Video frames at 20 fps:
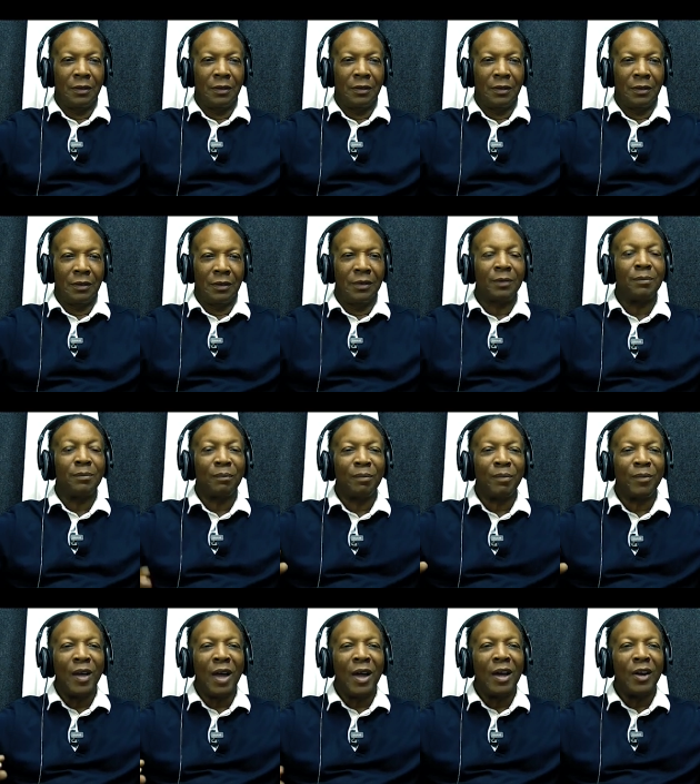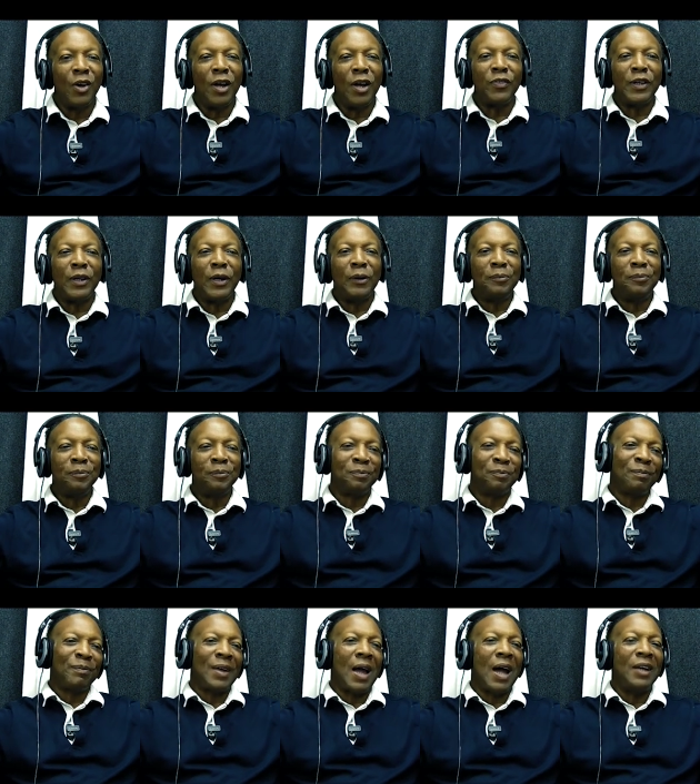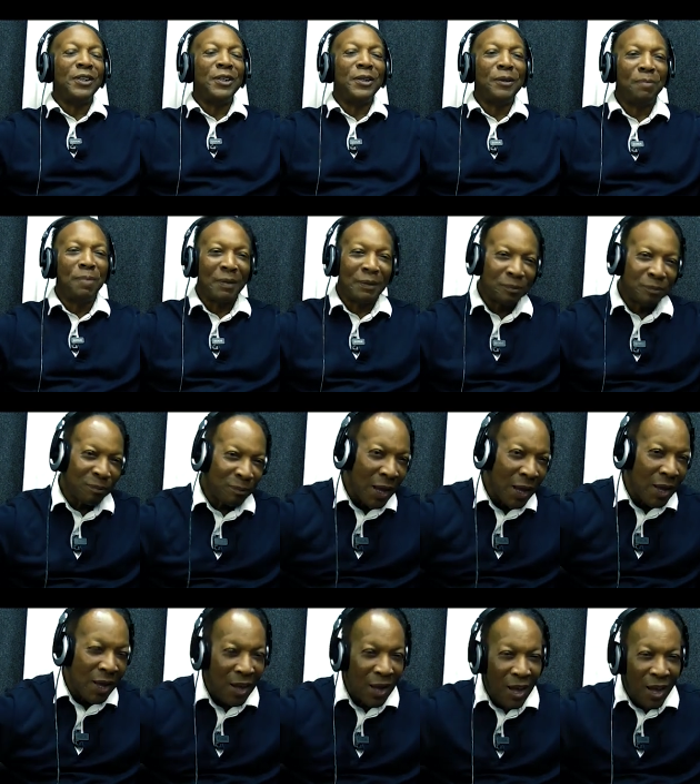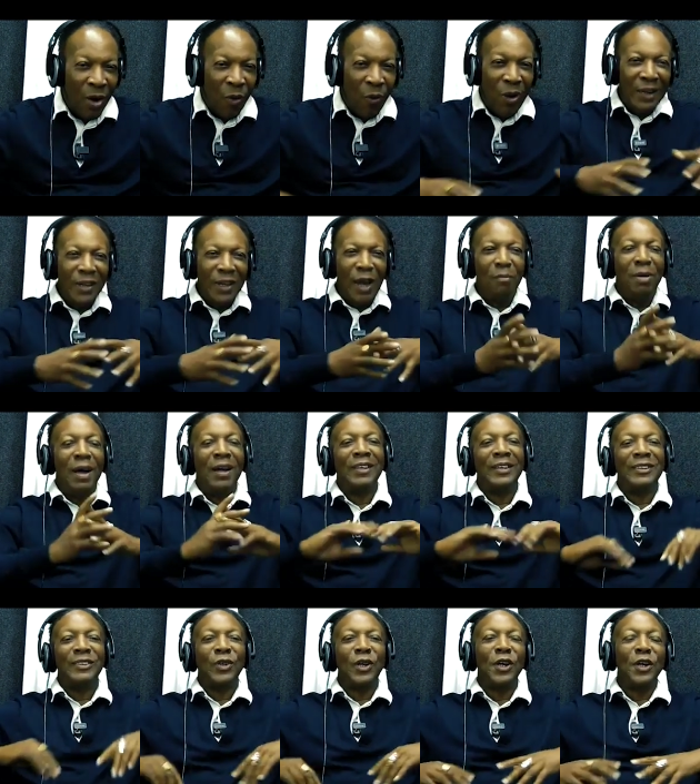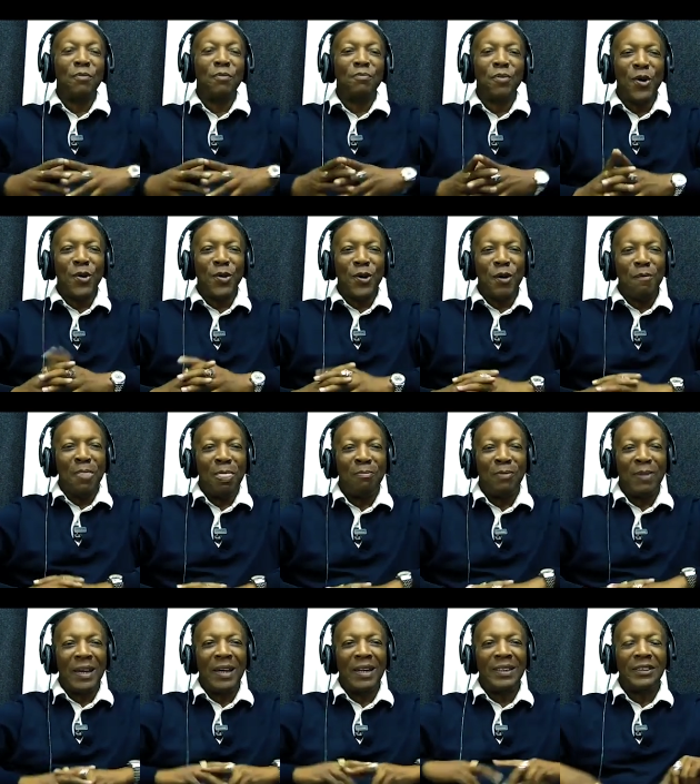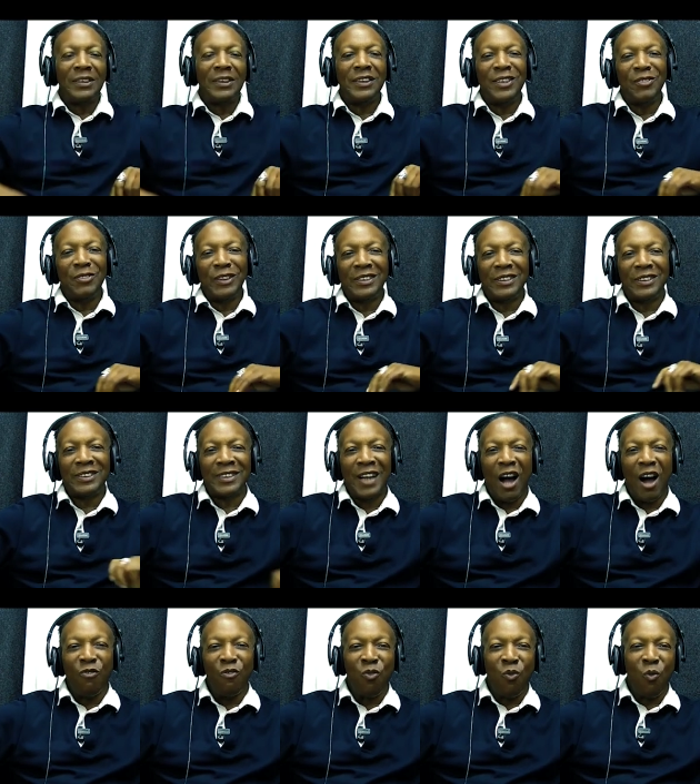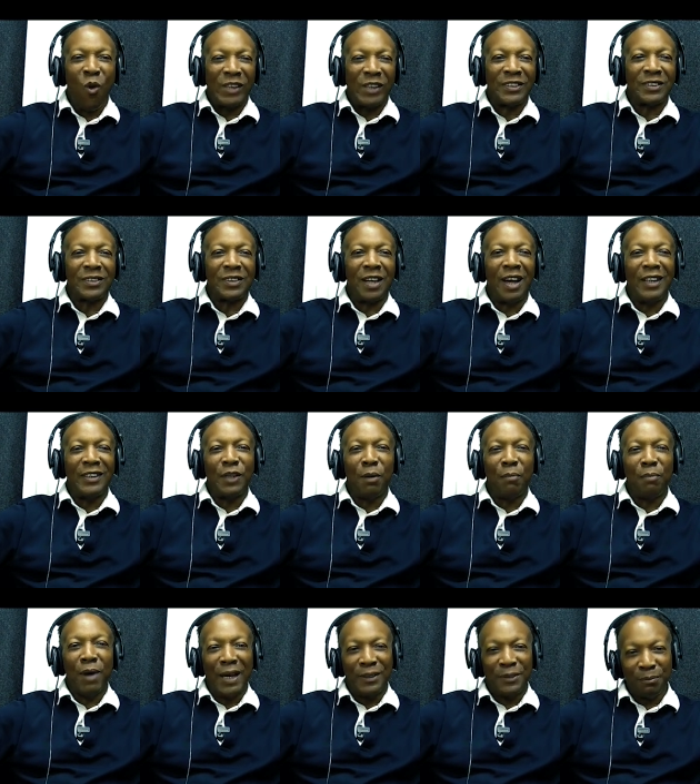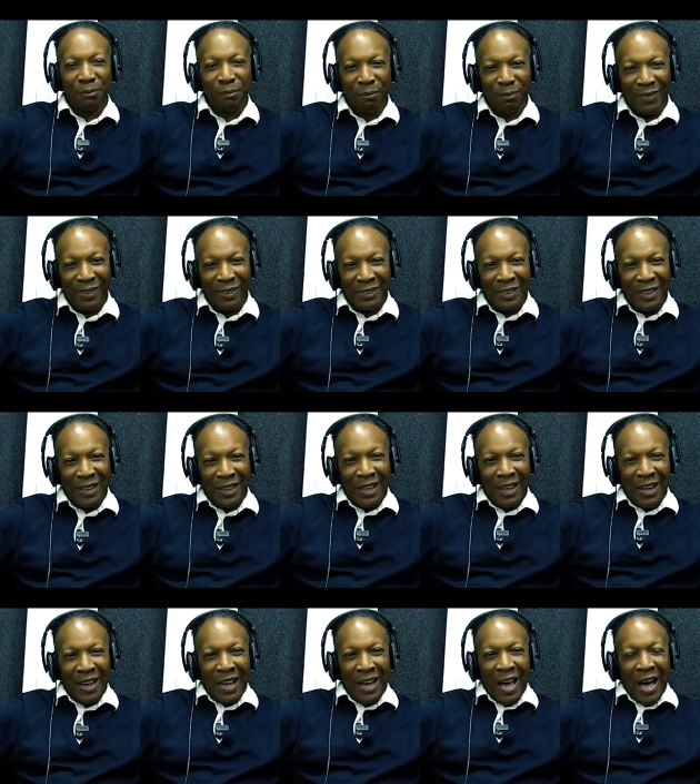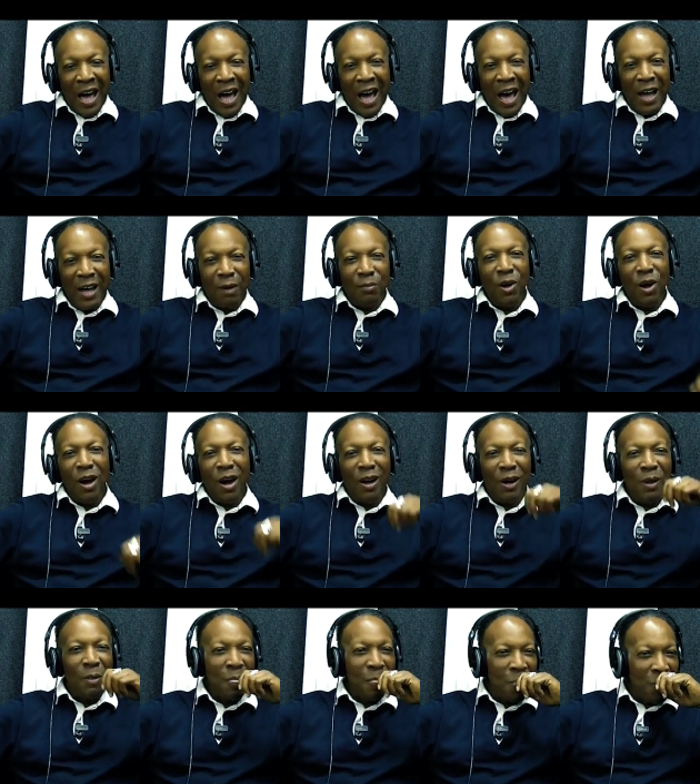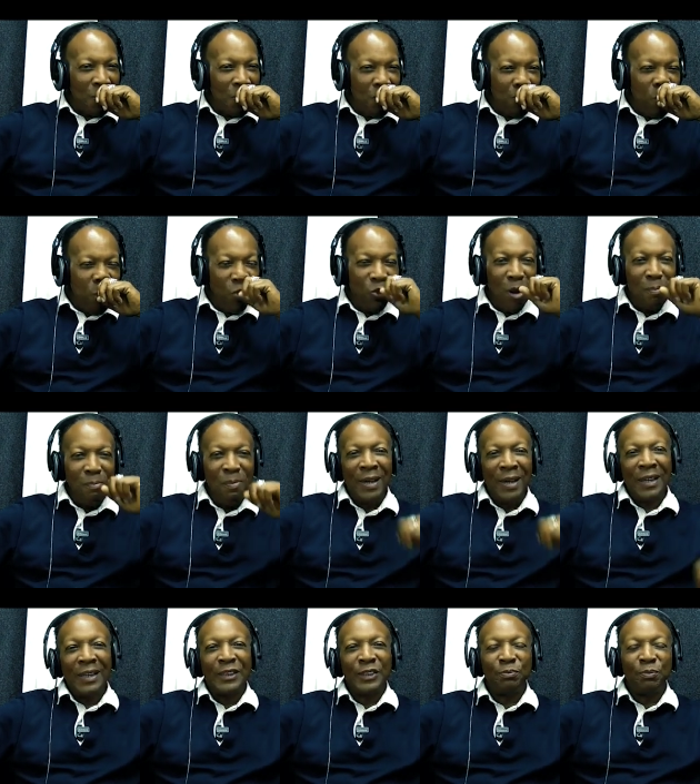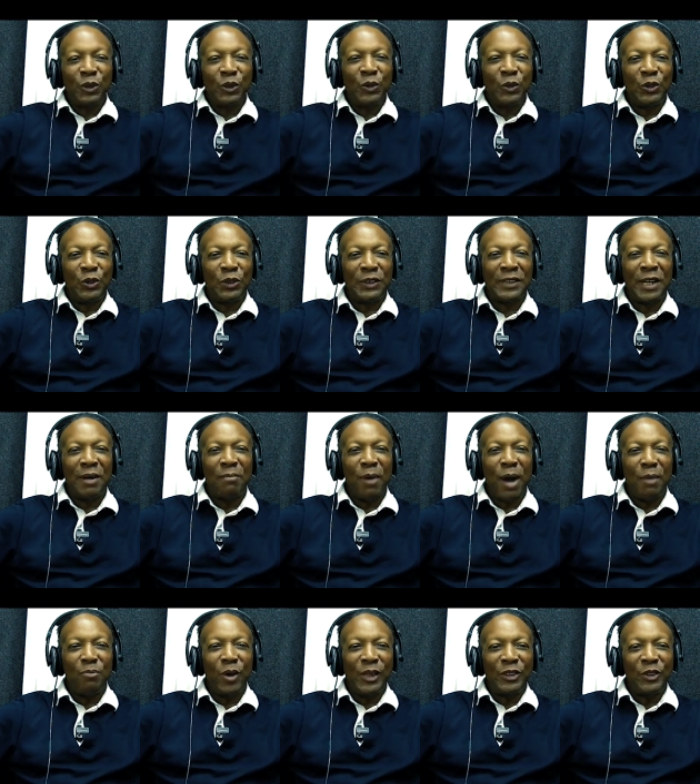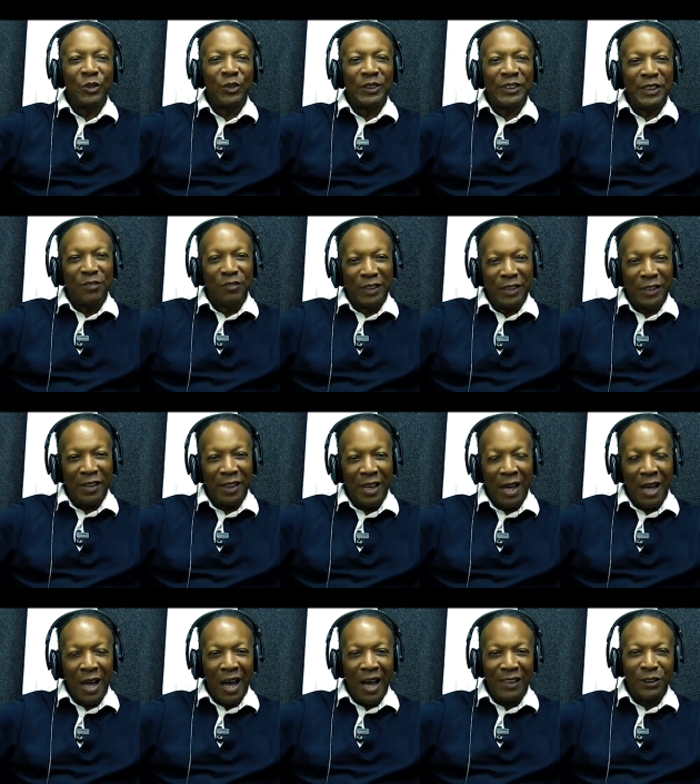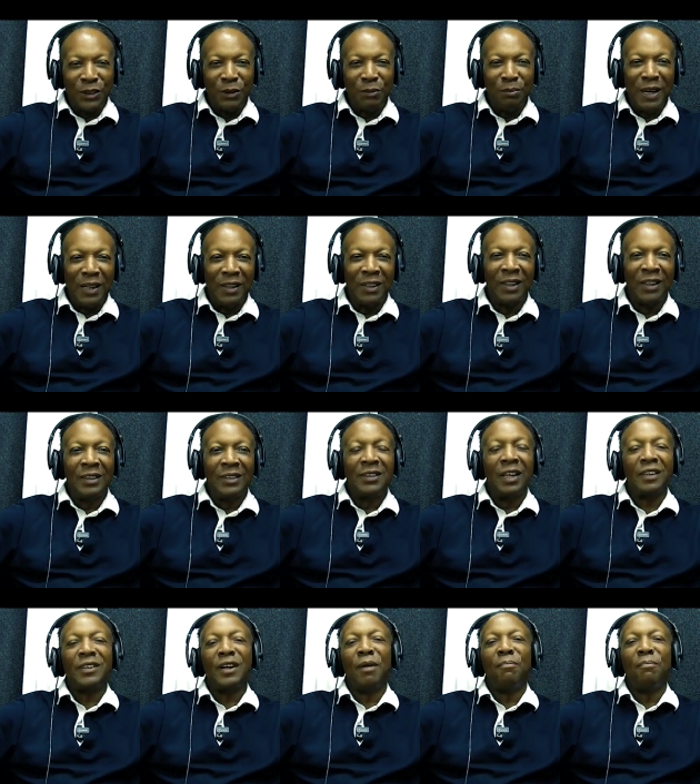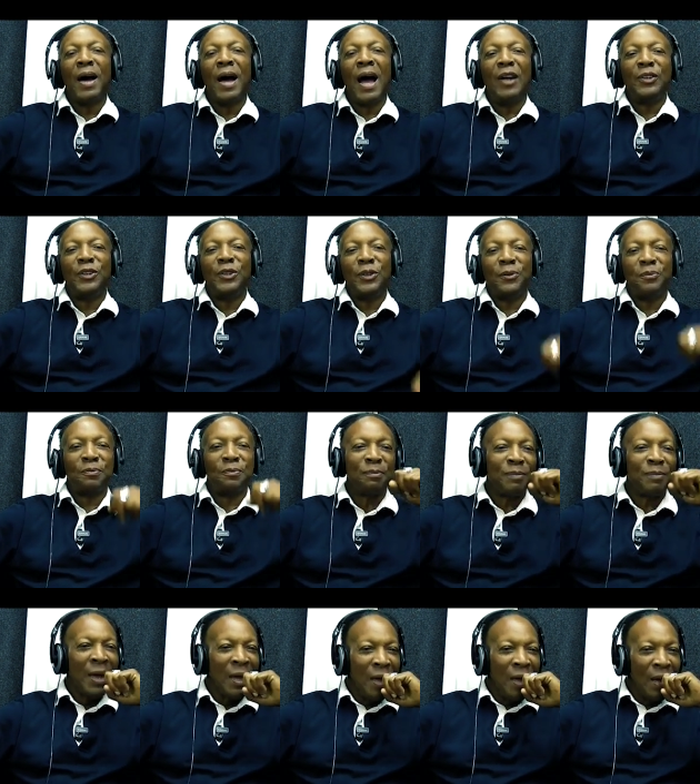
Good afternoon. How you doing? Welcome I'm to another program in the series of What's on Your Mind. I am Carl. The program is produced by Breakthrough TV at gmail.com. How you doing?